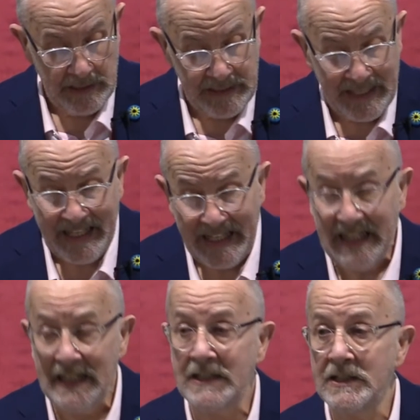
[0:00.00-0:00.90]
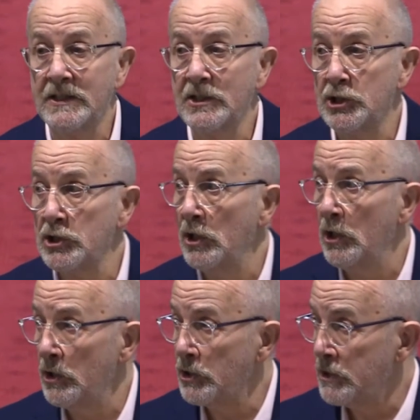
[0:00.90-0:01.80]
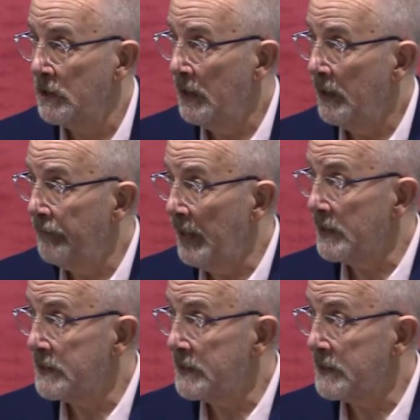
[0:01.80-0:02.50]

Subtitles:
and he is the source of our